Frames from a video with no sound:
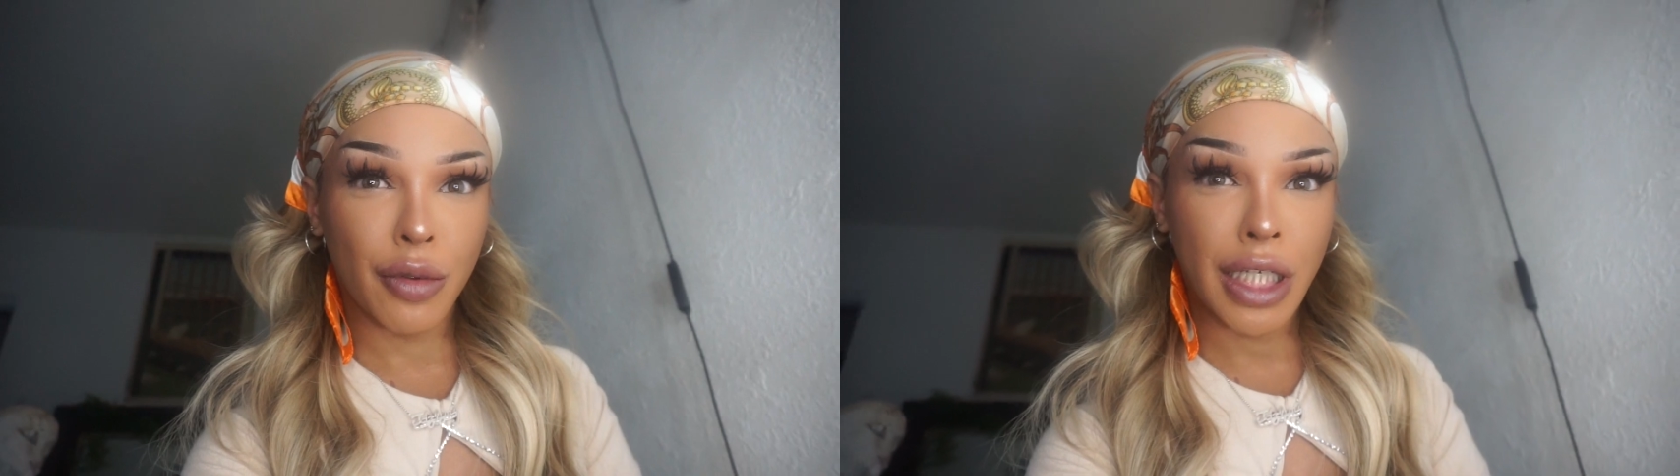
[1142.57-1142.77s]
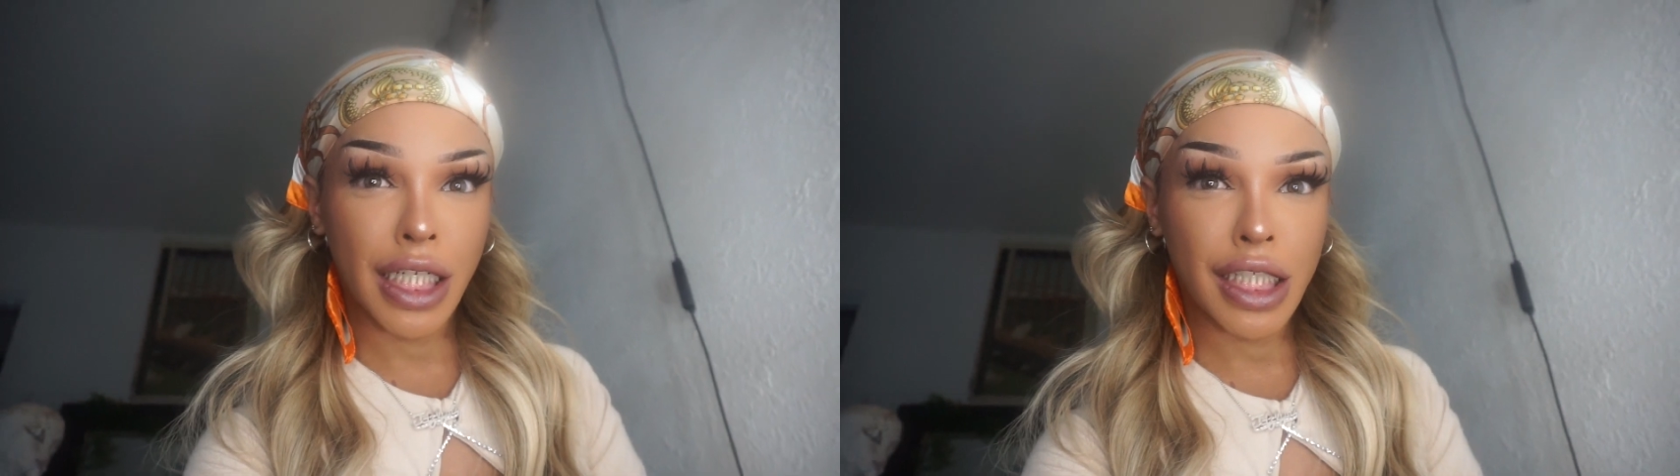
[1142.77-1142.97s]
the
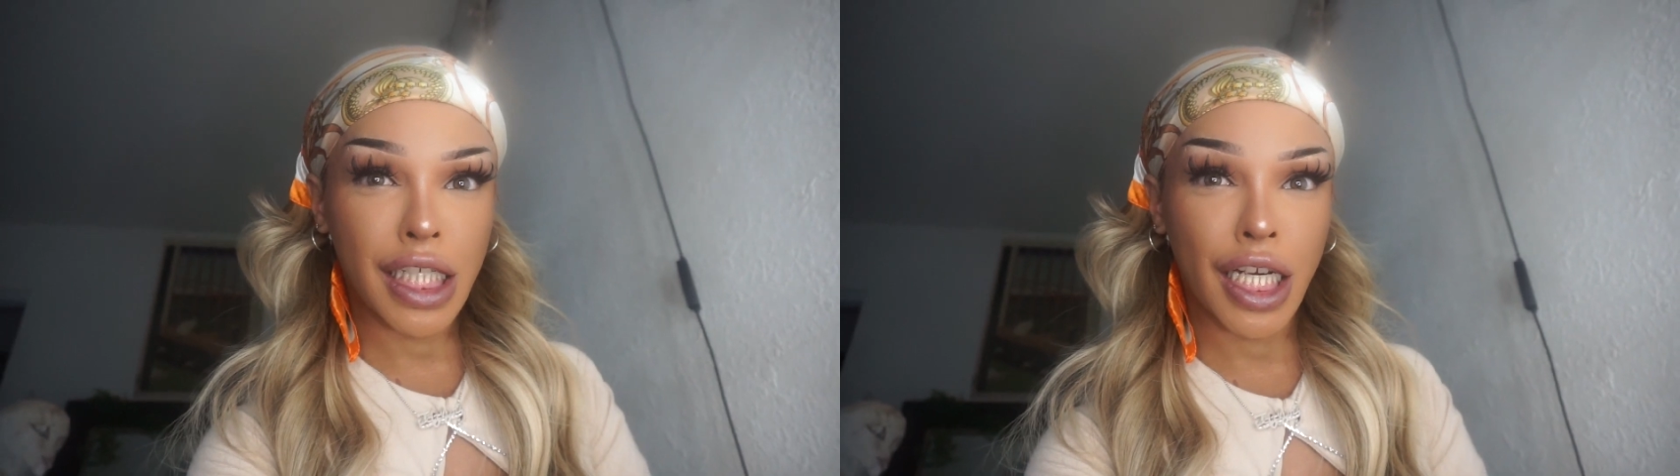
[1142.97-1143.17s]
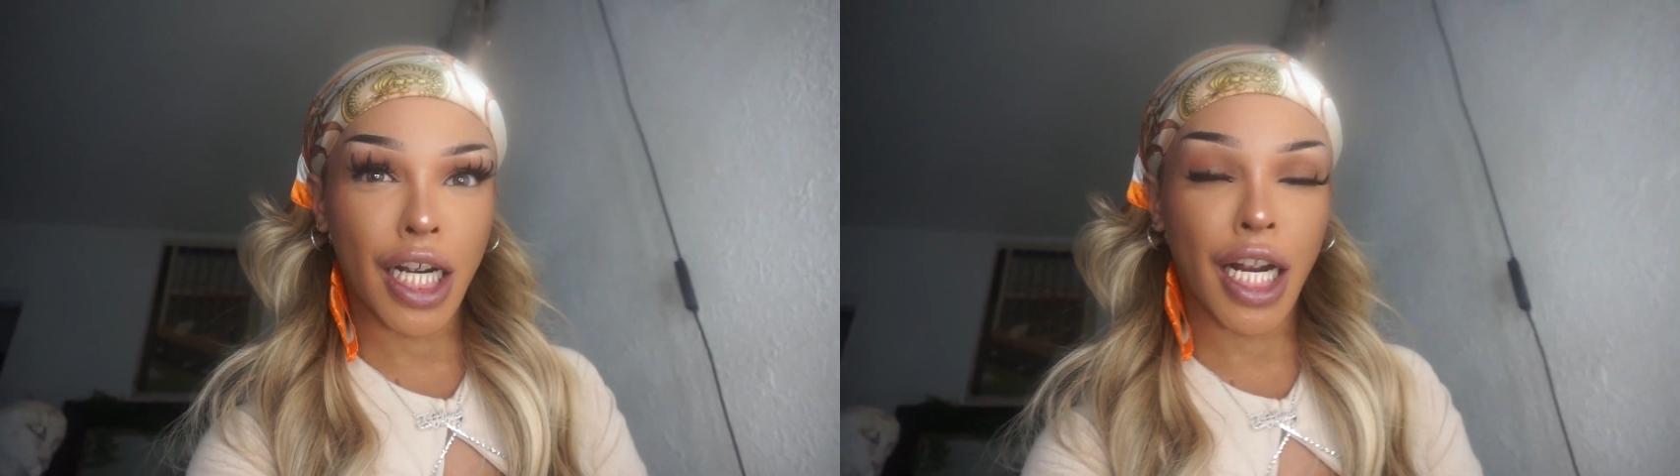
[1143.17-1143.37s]
weed is
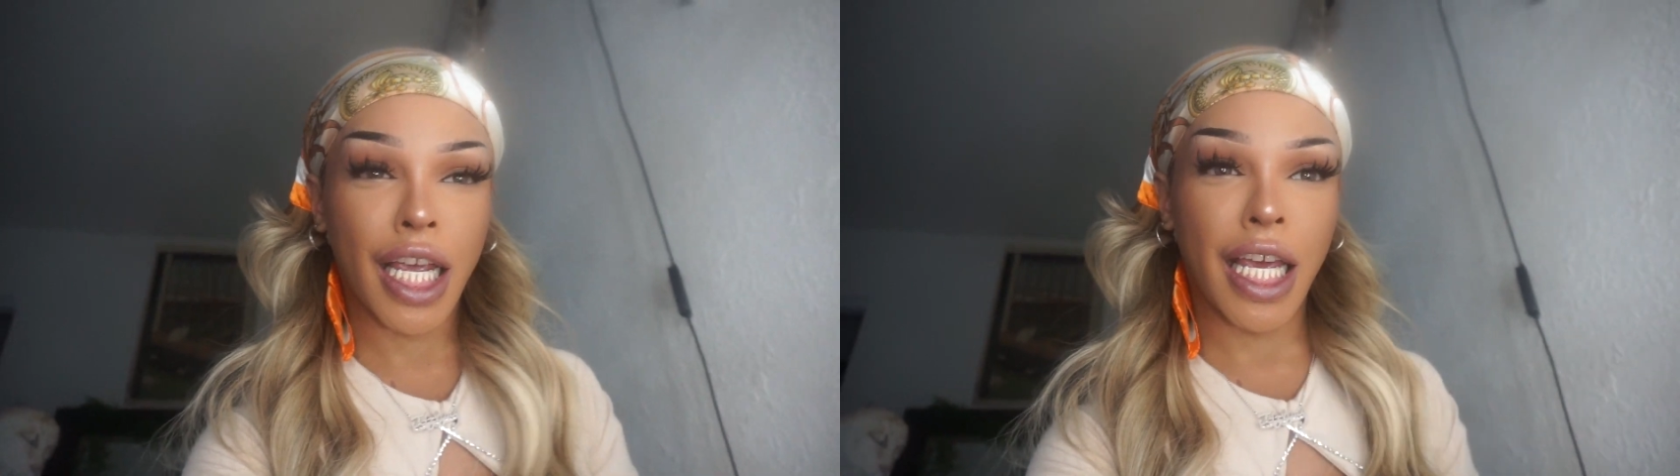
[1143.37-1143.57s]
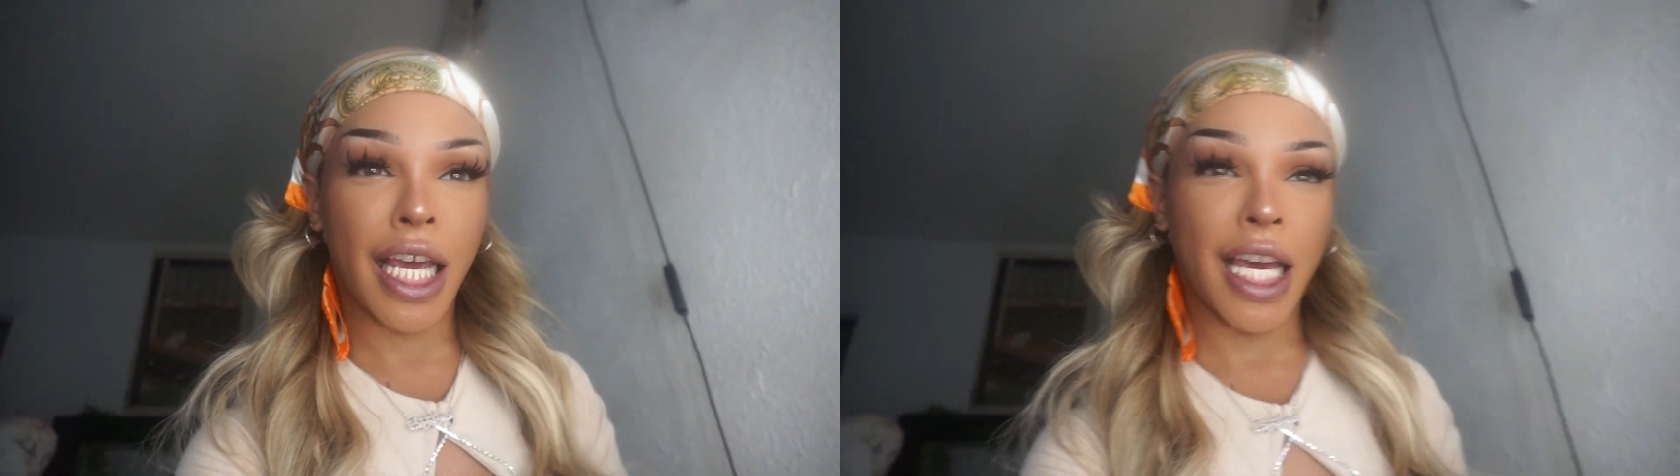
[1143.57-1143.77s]
here
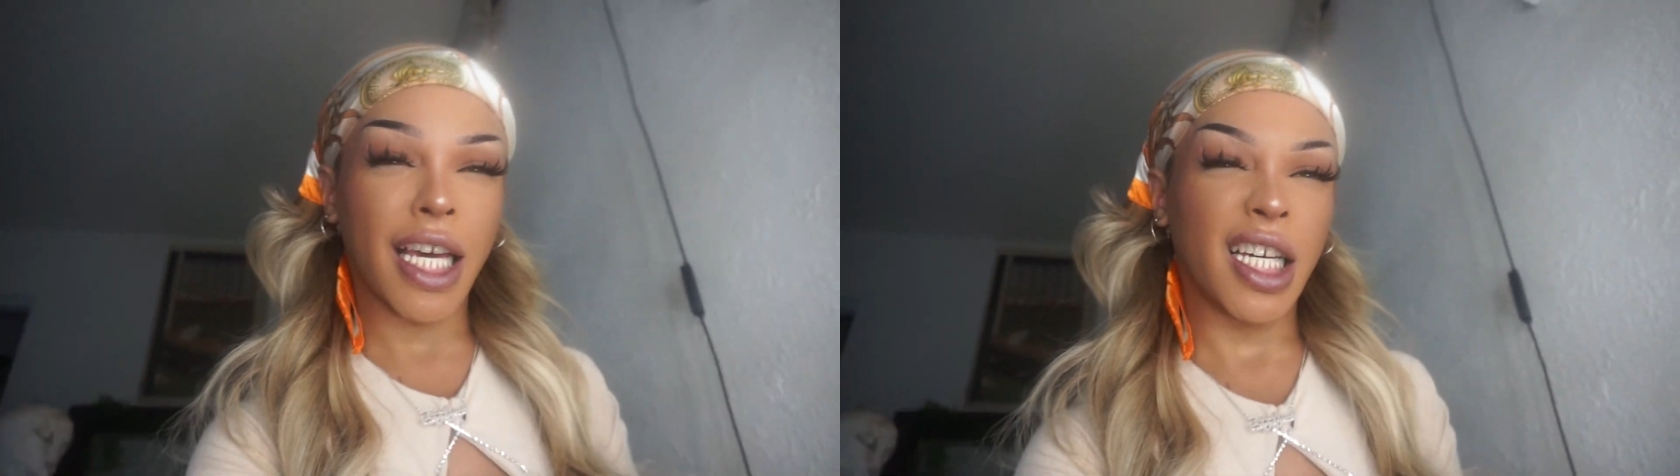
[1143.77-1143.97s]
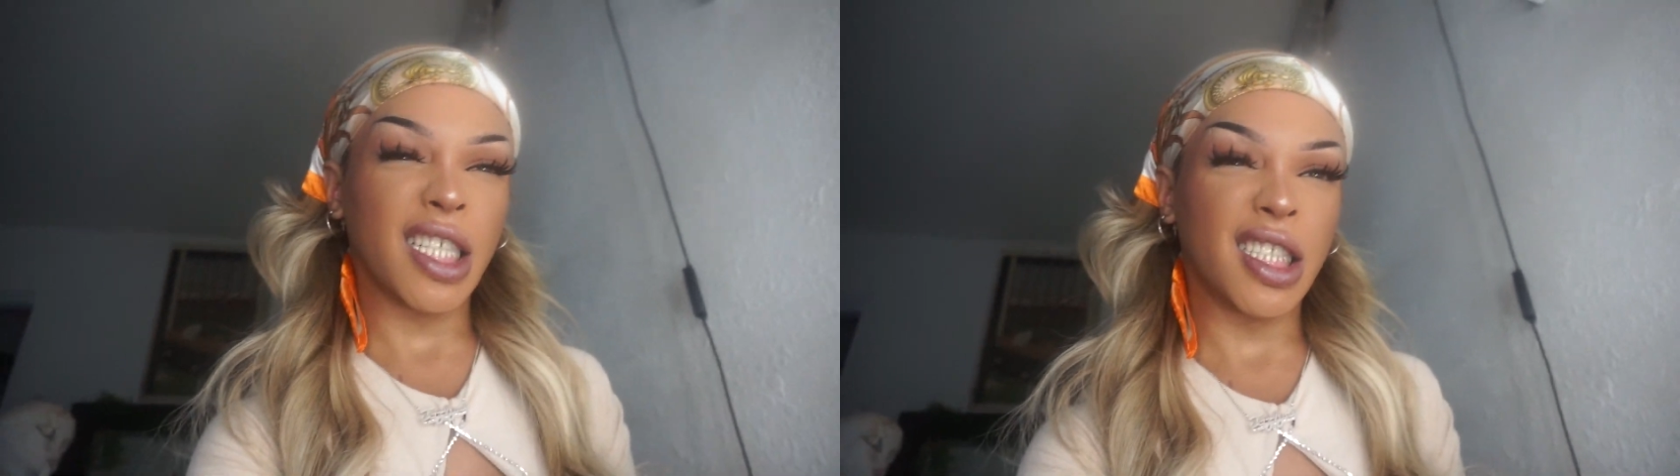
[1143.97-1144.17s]

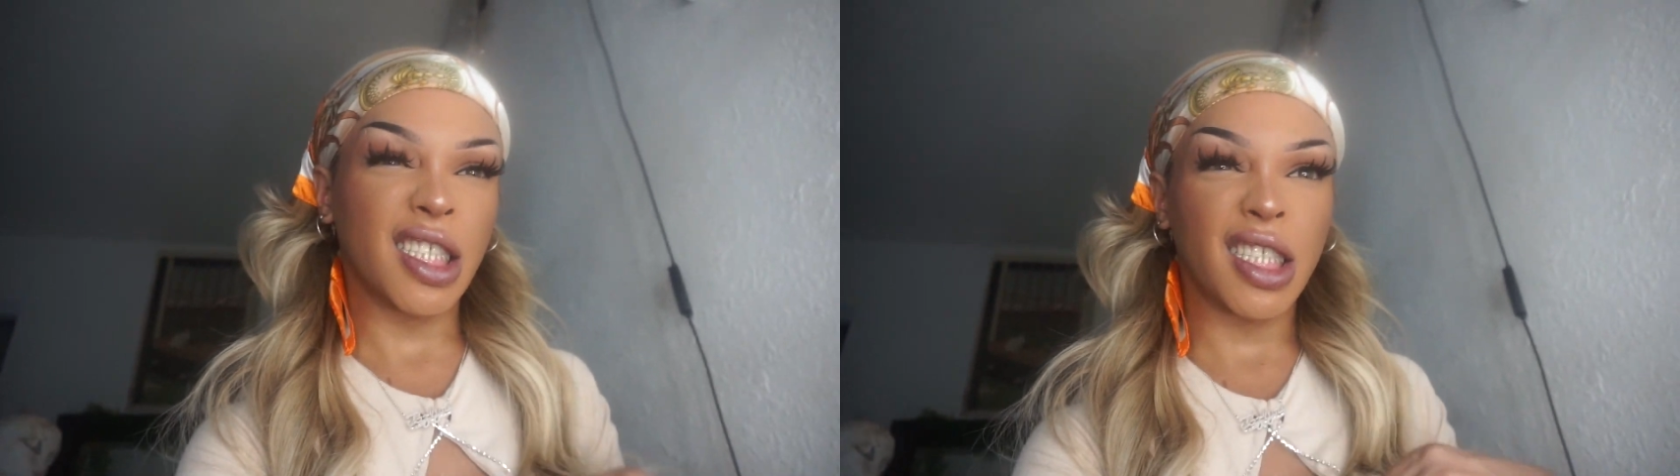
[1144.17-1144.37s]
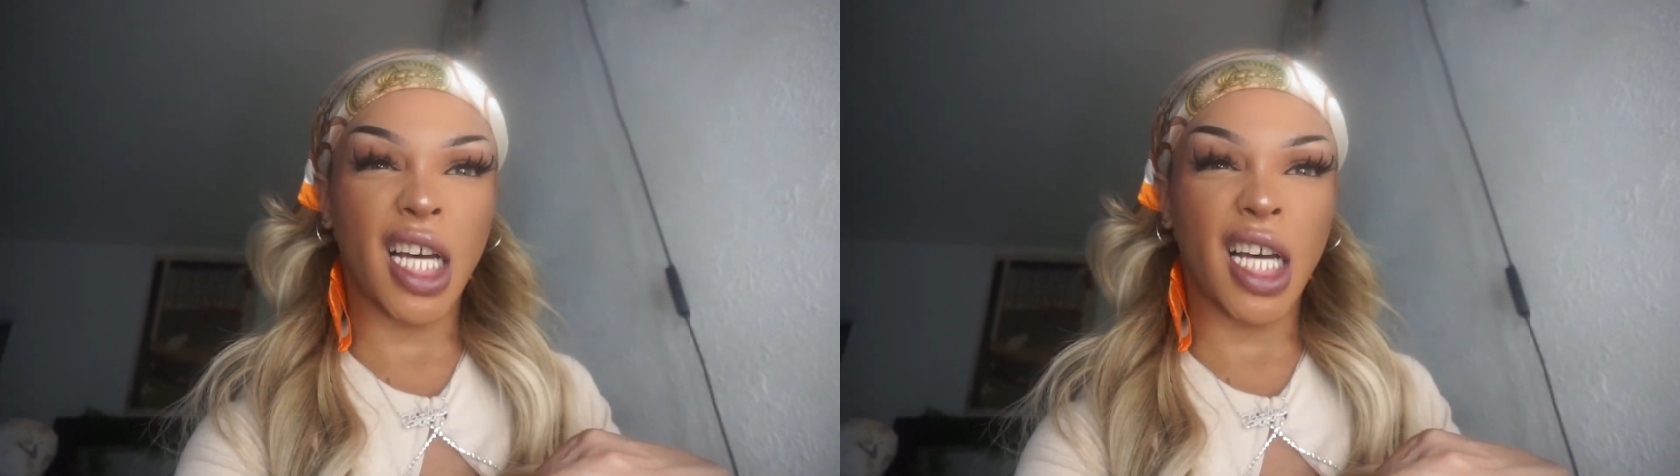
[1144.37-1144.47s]
and